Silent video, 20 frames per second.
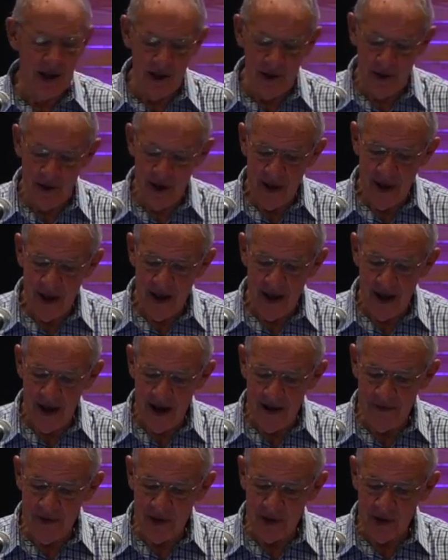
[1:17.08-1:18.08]
so
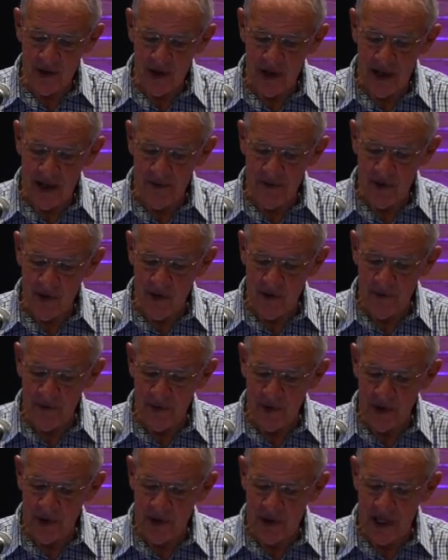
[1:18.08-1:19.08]
I've just got to have
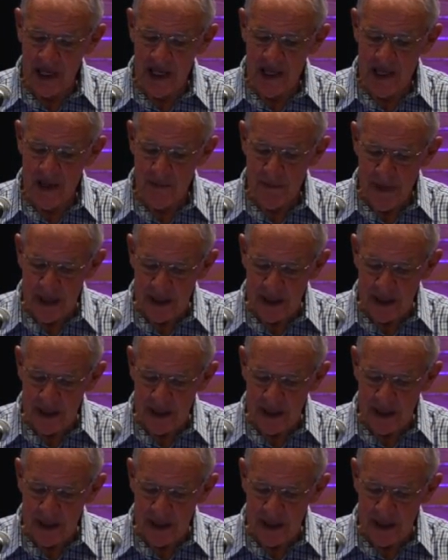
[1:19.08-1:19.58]
confidence in the